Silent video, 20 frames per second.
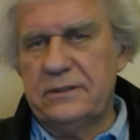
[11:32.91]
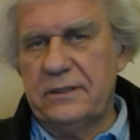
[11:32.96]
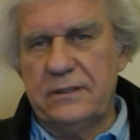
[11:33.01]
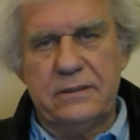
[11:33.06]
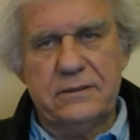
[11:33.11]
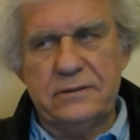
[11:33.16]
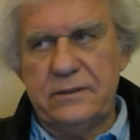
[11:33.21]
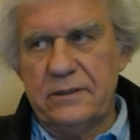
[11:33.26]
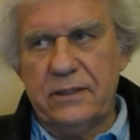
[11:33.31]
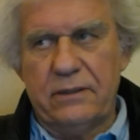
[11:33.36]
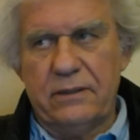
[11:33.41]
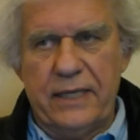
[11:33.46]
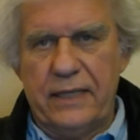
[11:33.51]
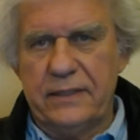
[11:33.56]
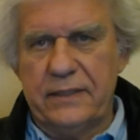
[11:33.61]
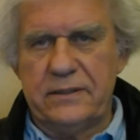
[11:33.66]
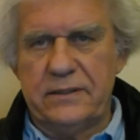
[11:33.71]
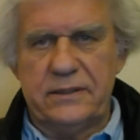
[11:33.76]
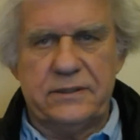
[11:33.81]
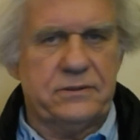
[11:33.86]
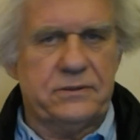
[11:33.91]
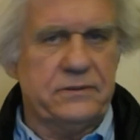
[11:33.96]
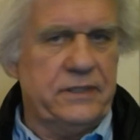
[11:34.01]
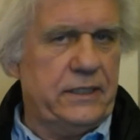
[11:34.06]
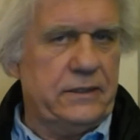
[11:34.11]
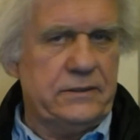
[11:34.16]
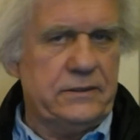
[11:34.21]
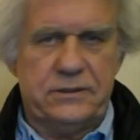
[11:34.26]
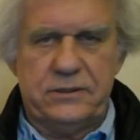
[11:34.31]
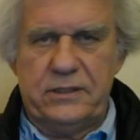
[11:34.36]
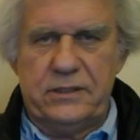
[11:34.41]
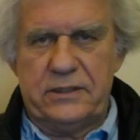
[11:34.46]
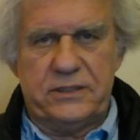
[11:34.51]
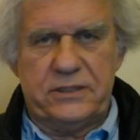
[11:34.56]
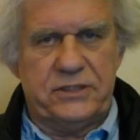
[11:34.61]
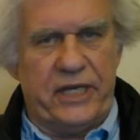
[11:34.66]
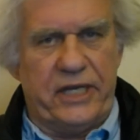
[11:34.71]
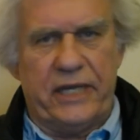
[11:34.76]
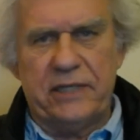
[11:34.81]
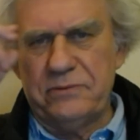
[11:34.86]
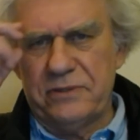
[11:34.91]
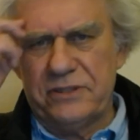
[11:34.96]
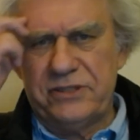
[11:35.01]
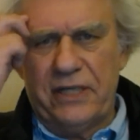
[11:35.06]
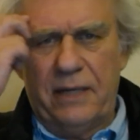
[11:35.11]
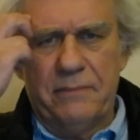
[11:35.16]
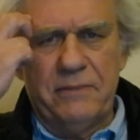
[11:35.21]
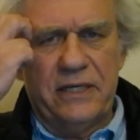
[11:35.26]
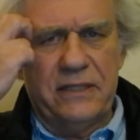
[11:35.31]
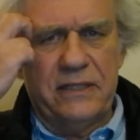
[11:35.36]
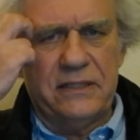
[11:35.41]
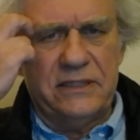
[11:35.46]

You know, you go out in the street, you exchange with someone,